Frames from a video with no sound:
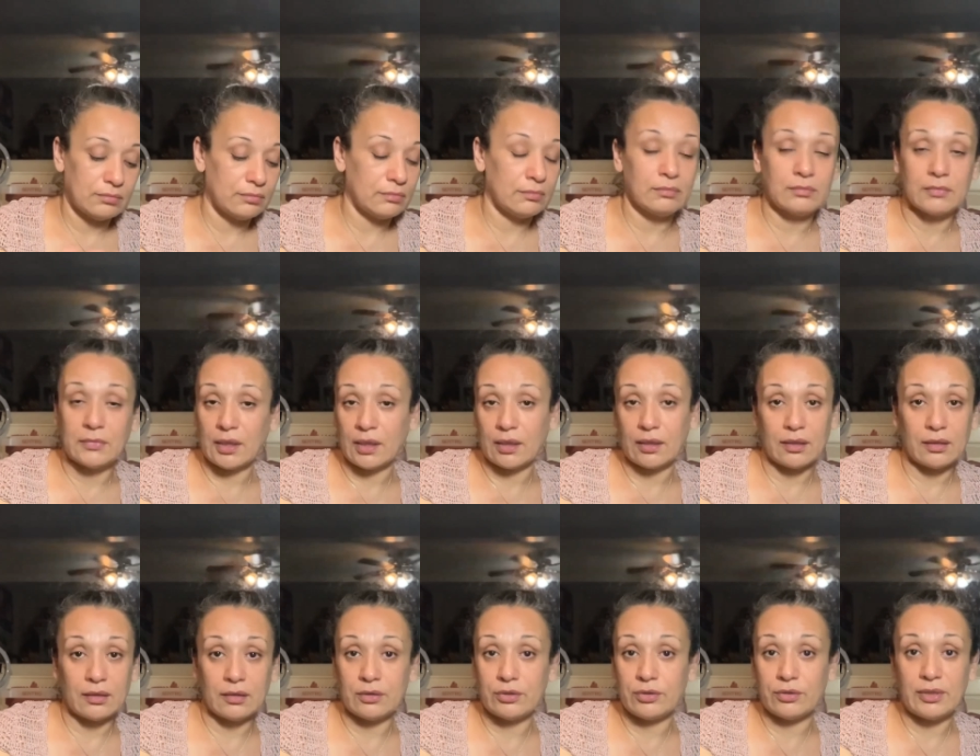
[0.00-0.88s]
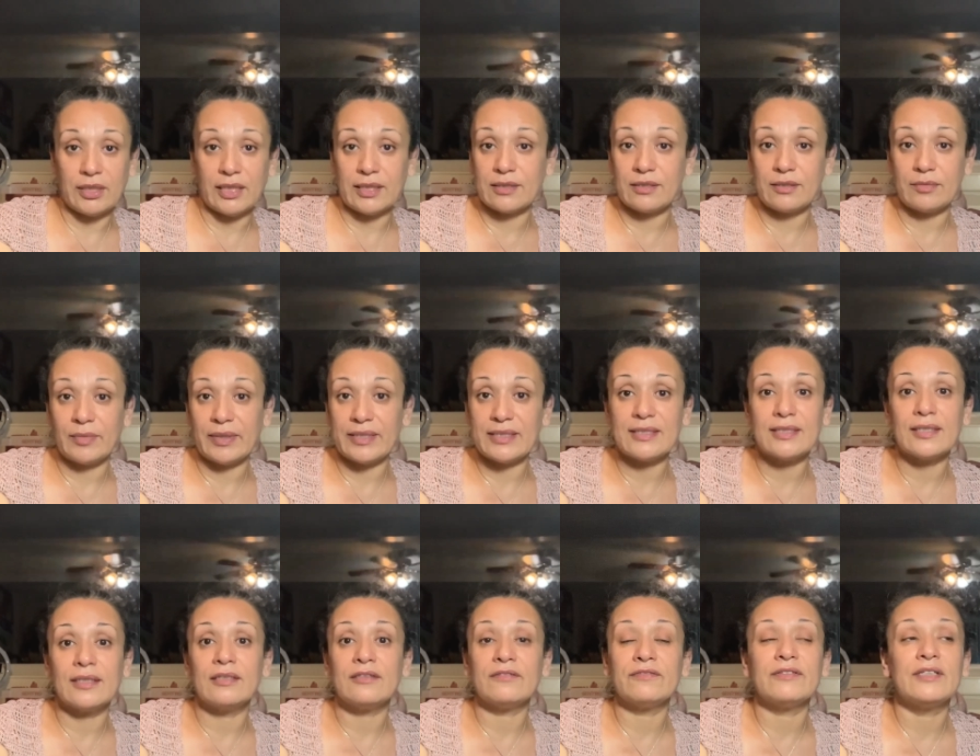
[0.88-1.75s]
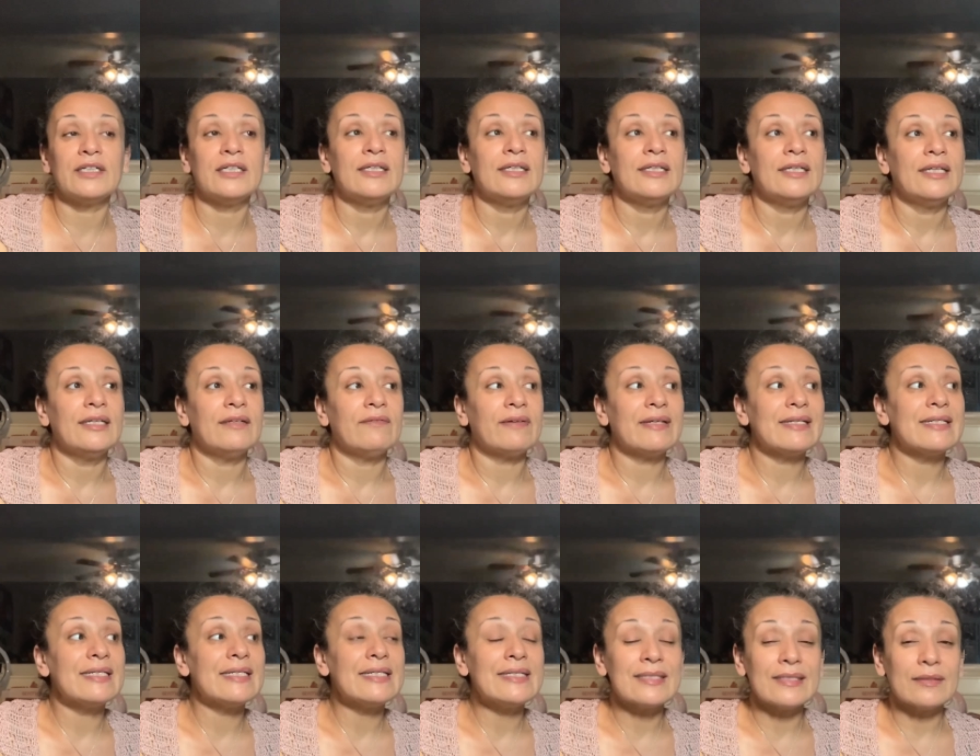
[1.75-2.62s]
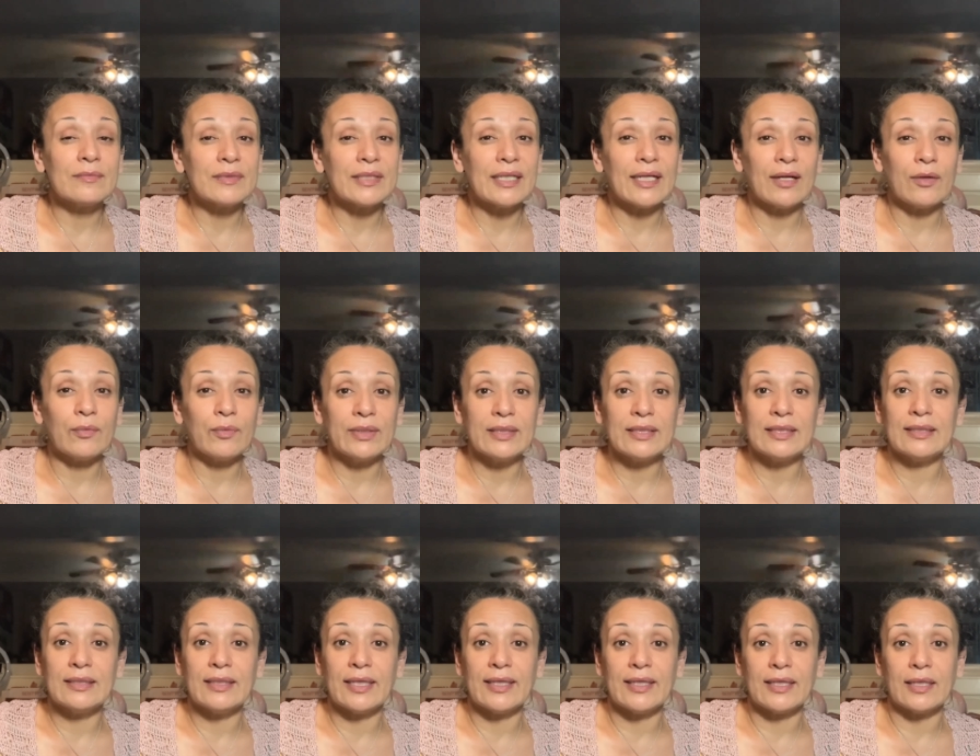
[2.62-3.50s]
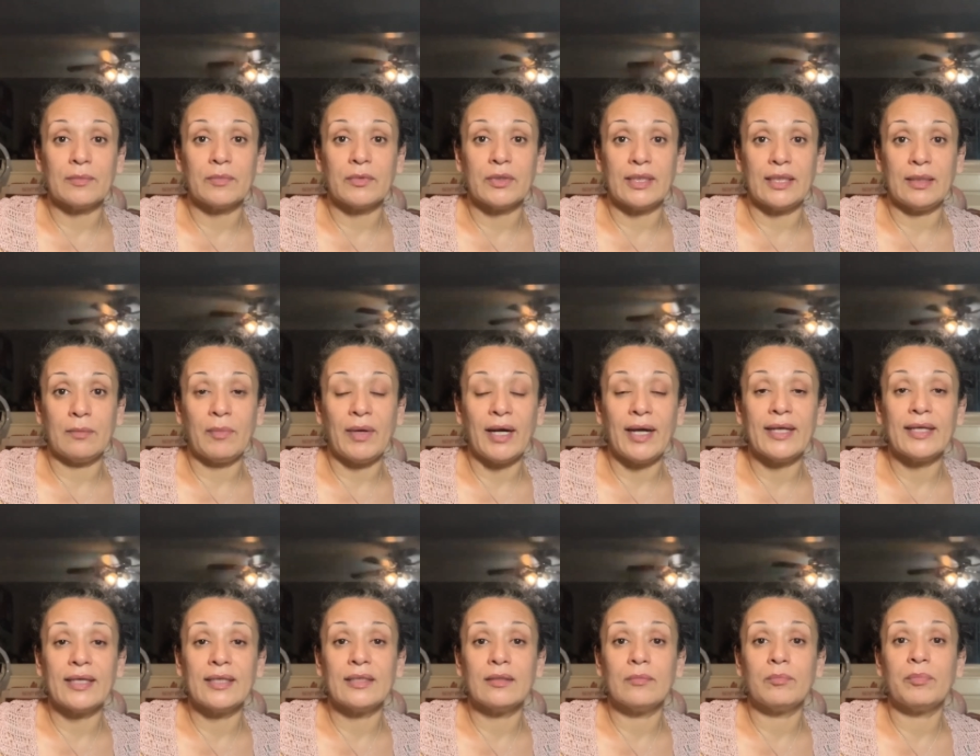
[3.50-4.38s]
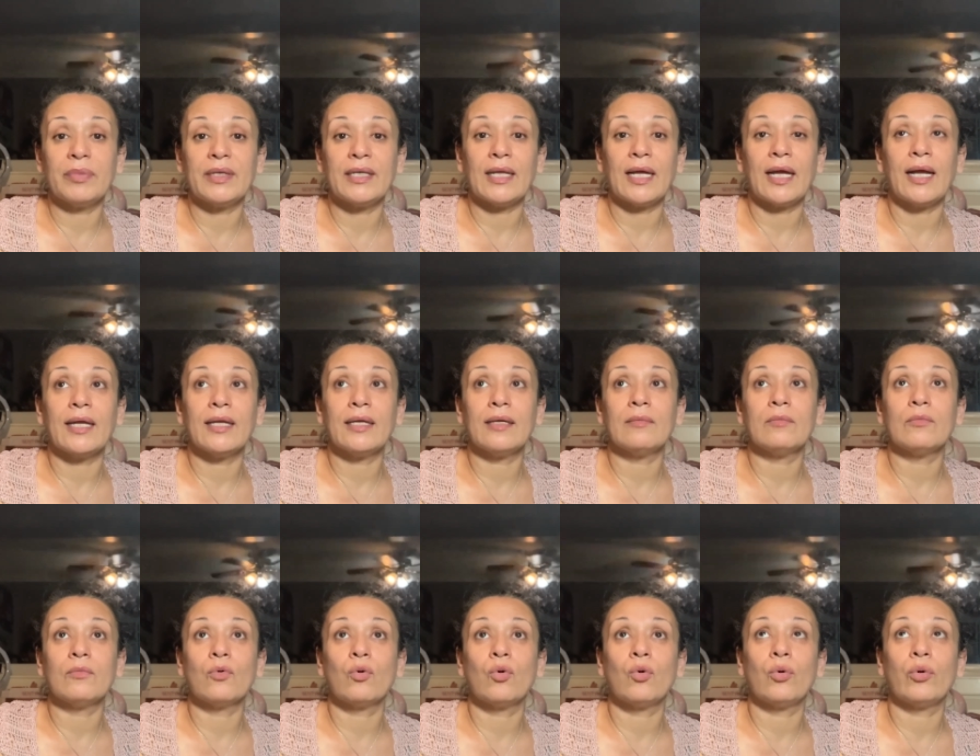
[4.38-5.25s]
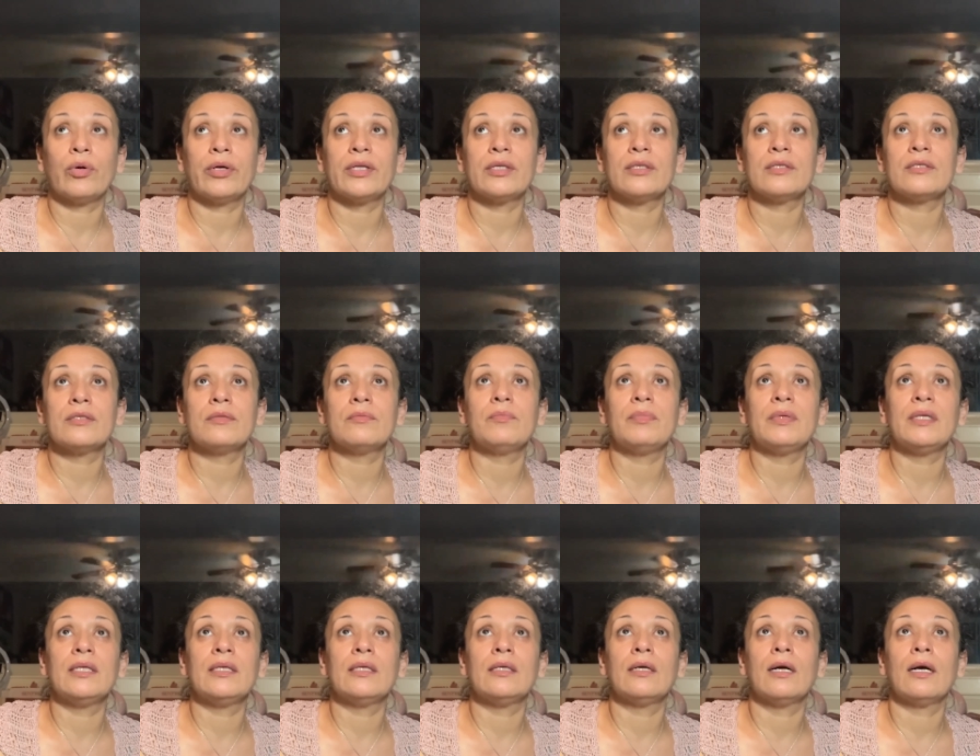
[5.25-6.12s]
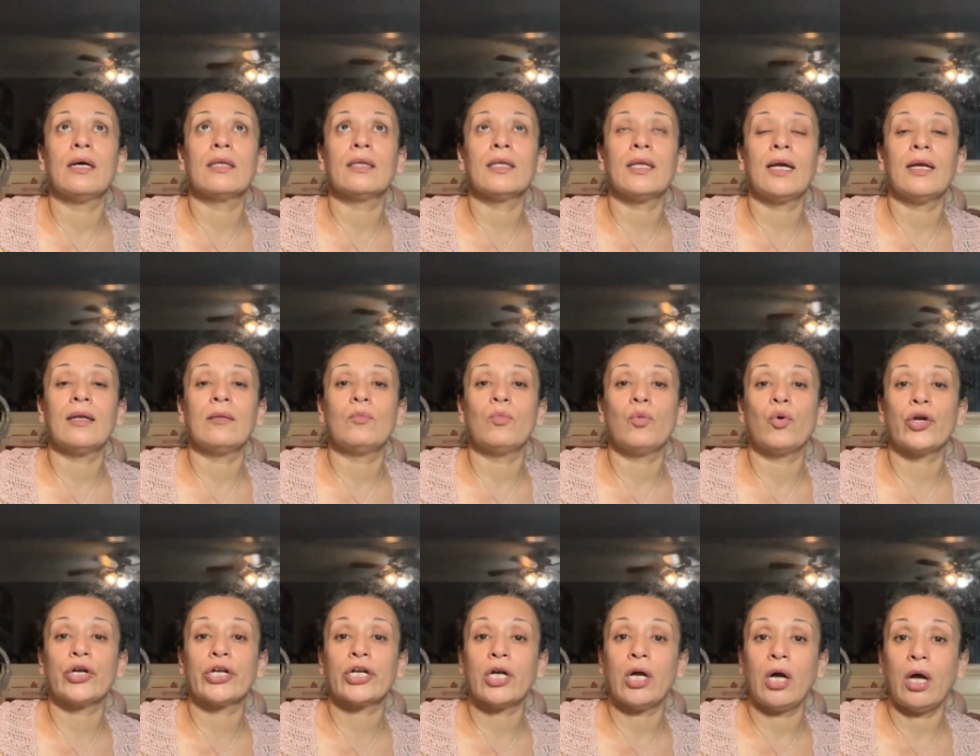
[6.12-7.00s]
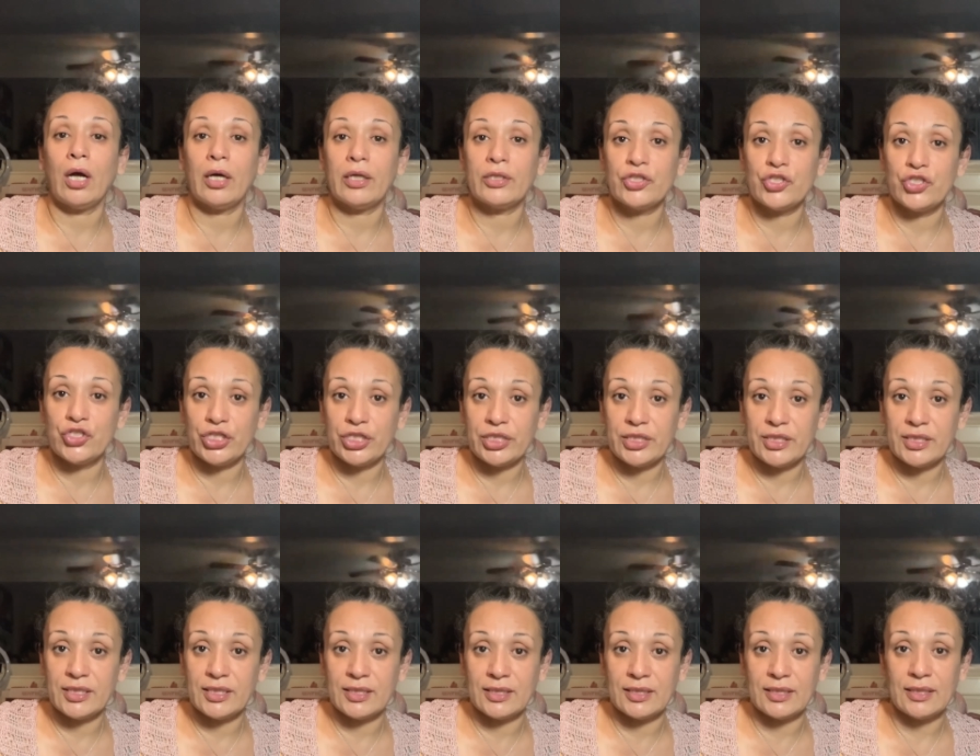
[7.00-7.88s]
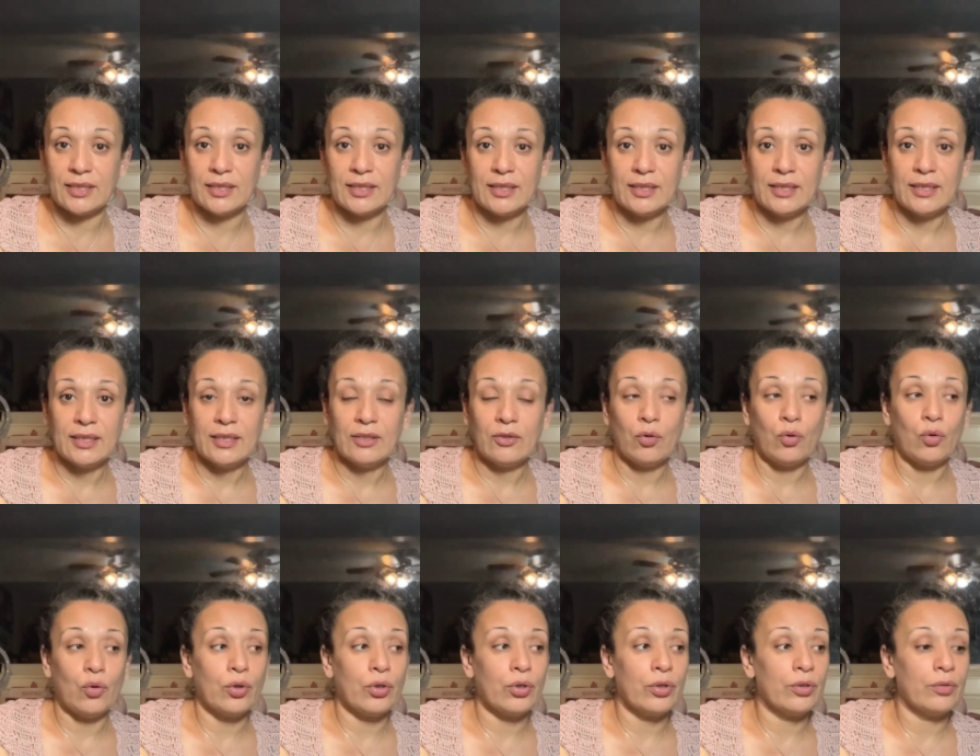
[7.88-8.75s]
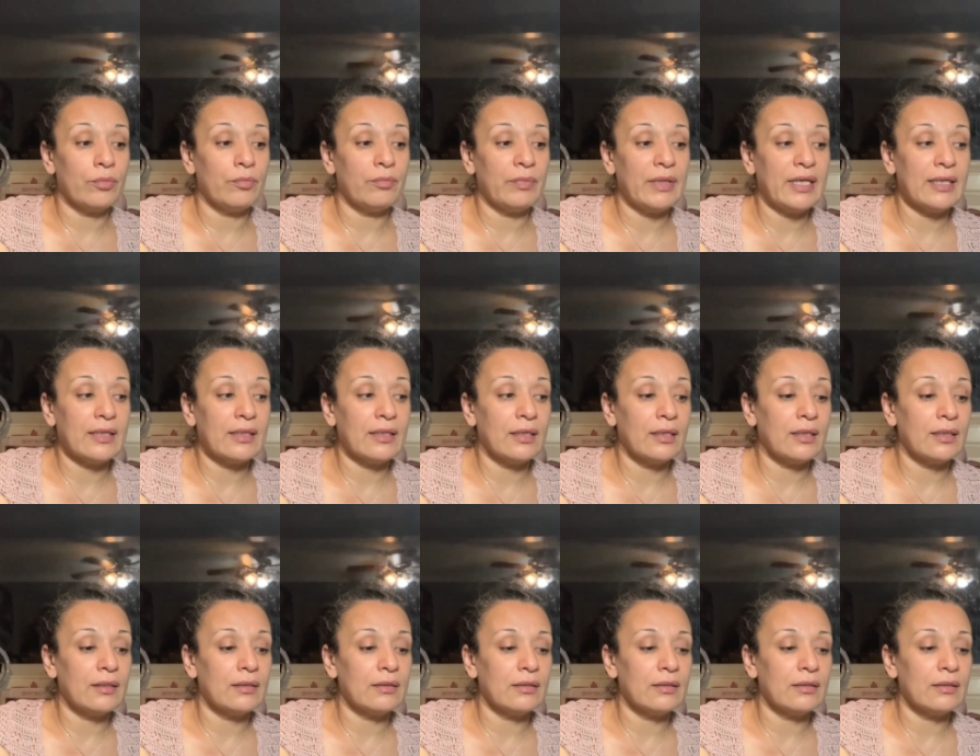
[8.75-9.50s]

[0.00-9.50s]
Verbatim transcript: I'm not going to do that to myself. If I see something I really like, I'm going to buy it, but I am going to be a lot more conscious or make uh,